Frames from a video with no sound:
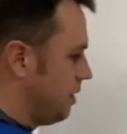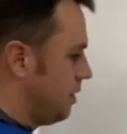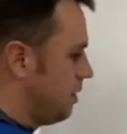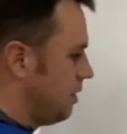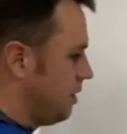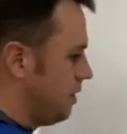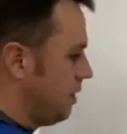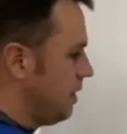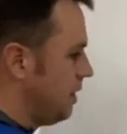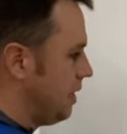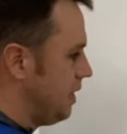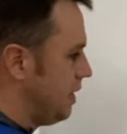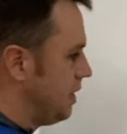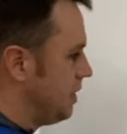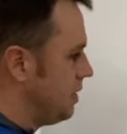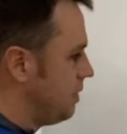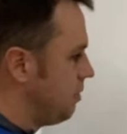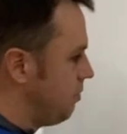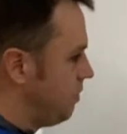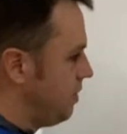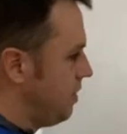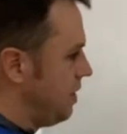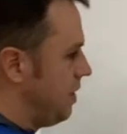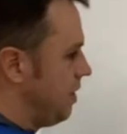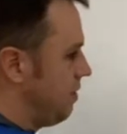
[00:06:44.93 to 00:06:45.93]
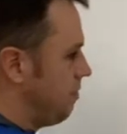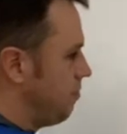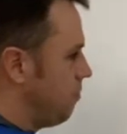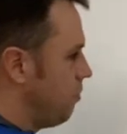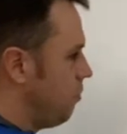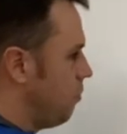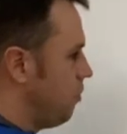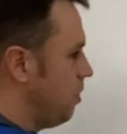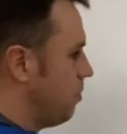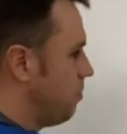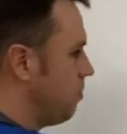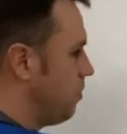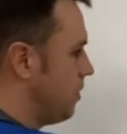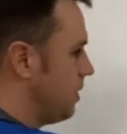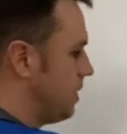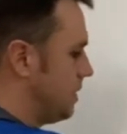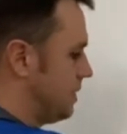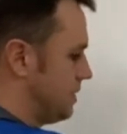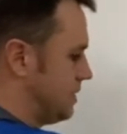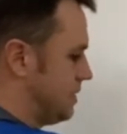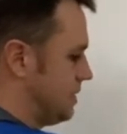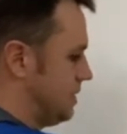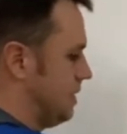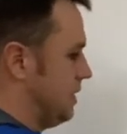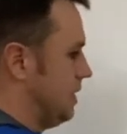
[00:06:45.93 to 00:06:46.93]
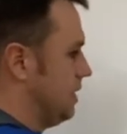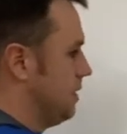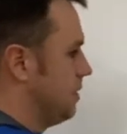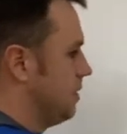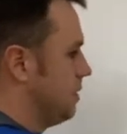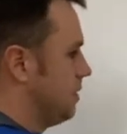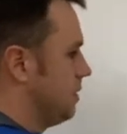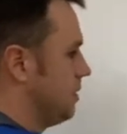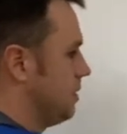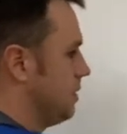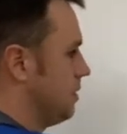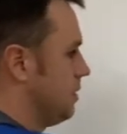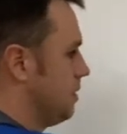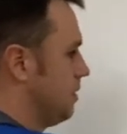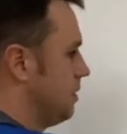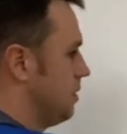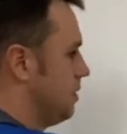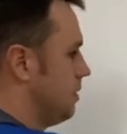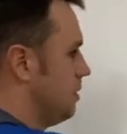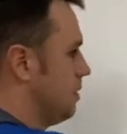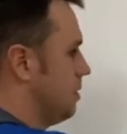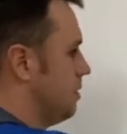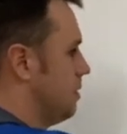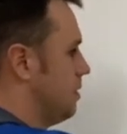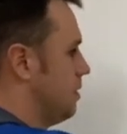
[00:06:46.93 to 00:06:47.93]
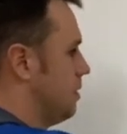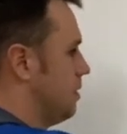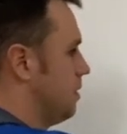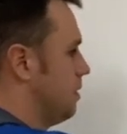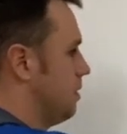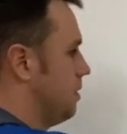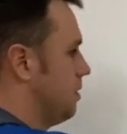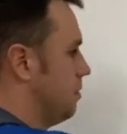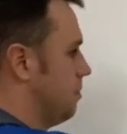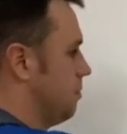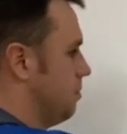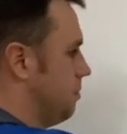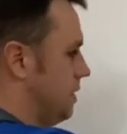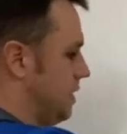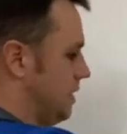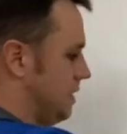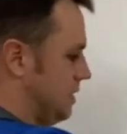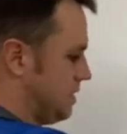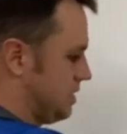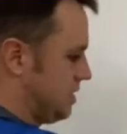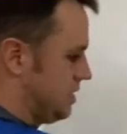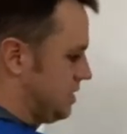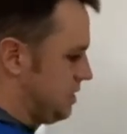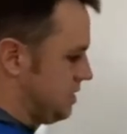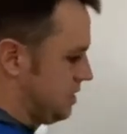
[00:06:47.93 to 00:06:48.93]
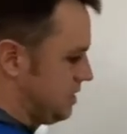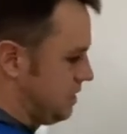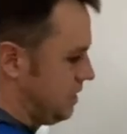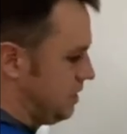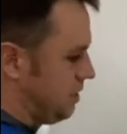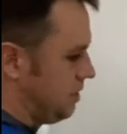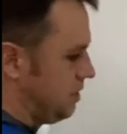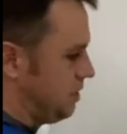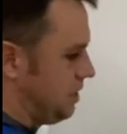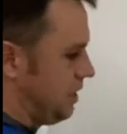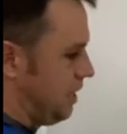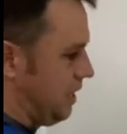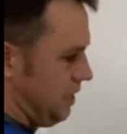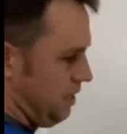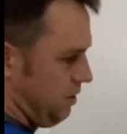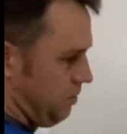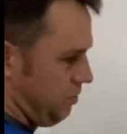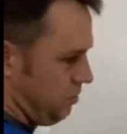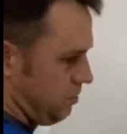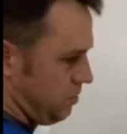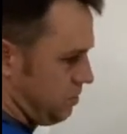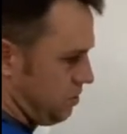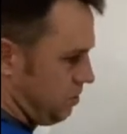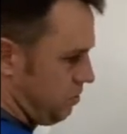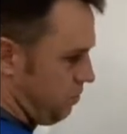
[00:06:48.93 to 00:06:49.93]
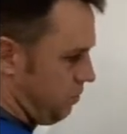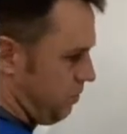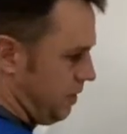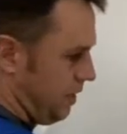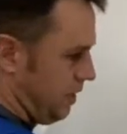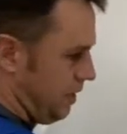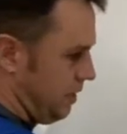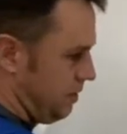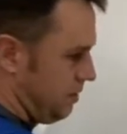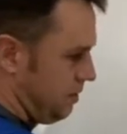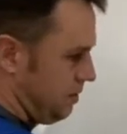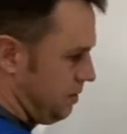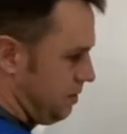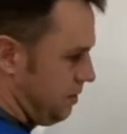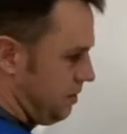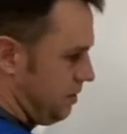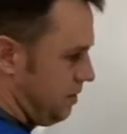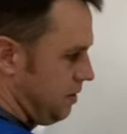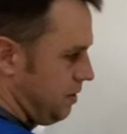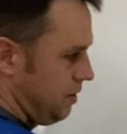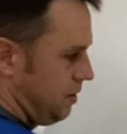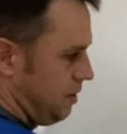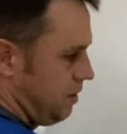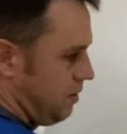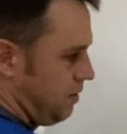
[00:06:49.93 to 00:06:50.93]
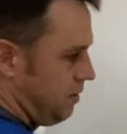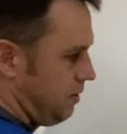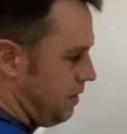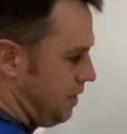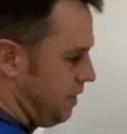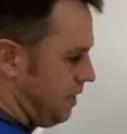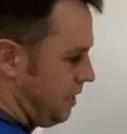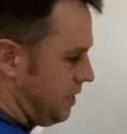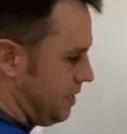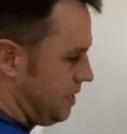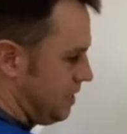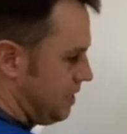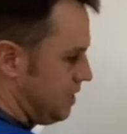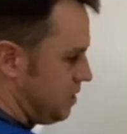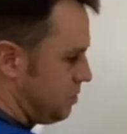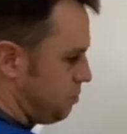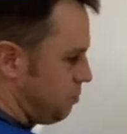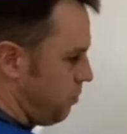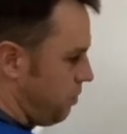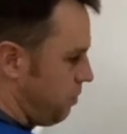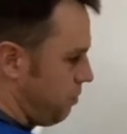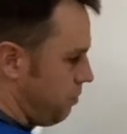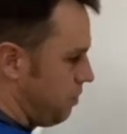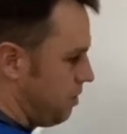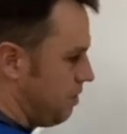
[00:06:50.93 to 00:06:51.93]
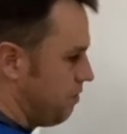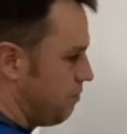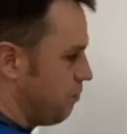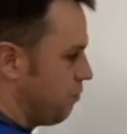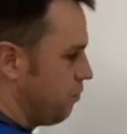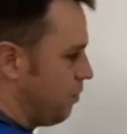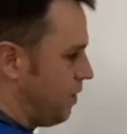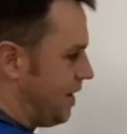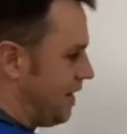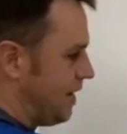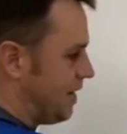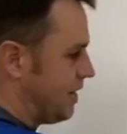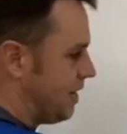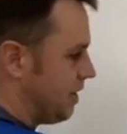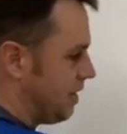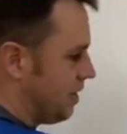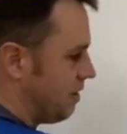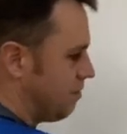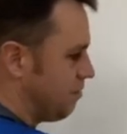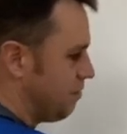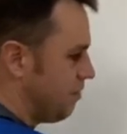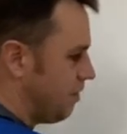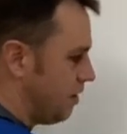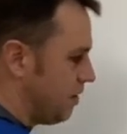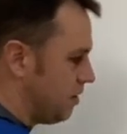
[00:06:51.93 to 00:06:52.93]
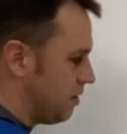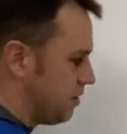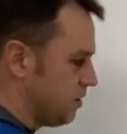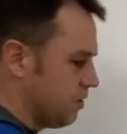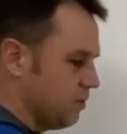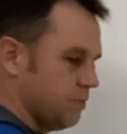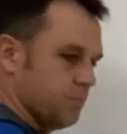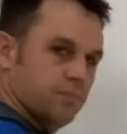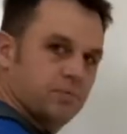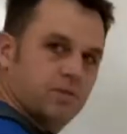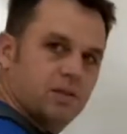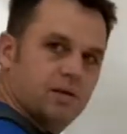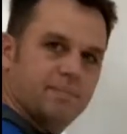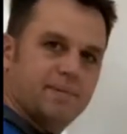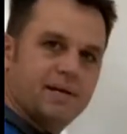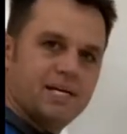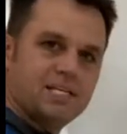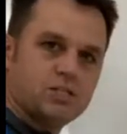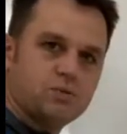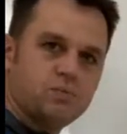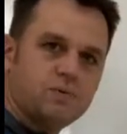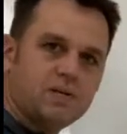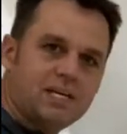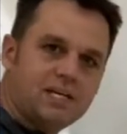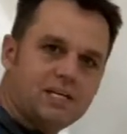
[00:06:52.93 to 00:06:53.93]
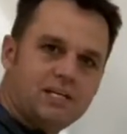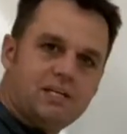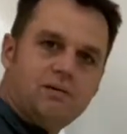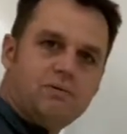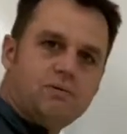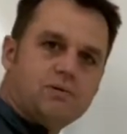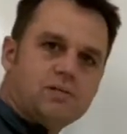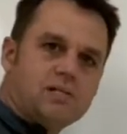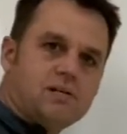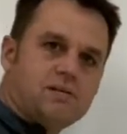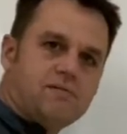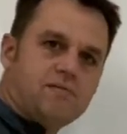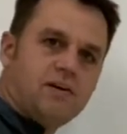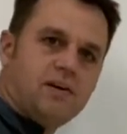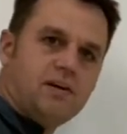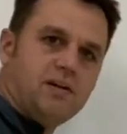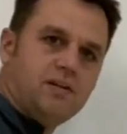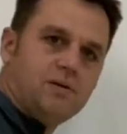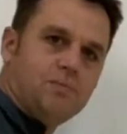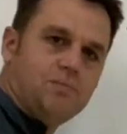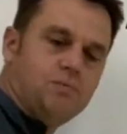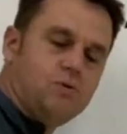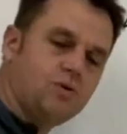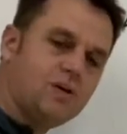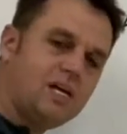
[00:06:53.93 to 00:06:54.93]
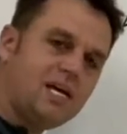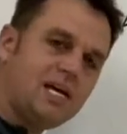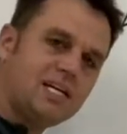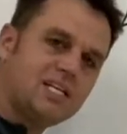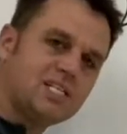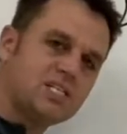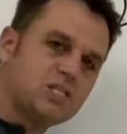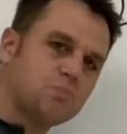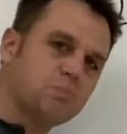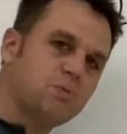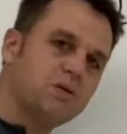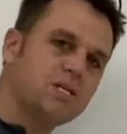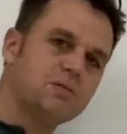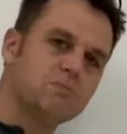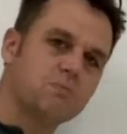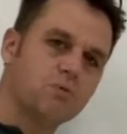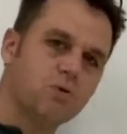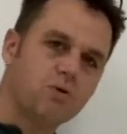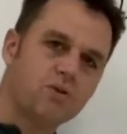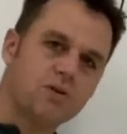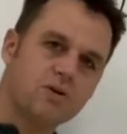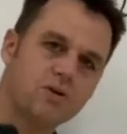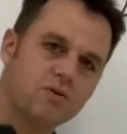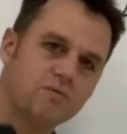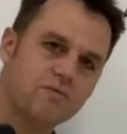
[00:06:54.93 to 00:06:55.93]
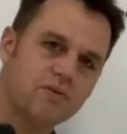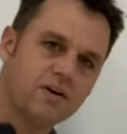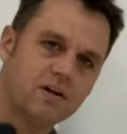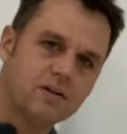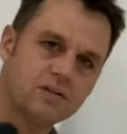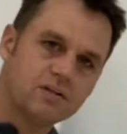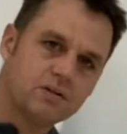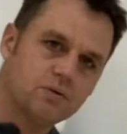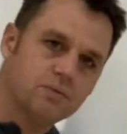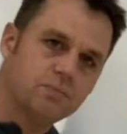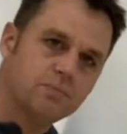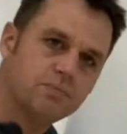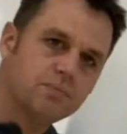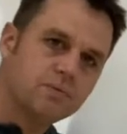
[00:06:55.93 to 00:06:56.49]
And we have more buoyancy. But it's still not equal to the weight. All right, at this point, we've ran out of volume. The best we can do is our volume. You can't displace more than your volume.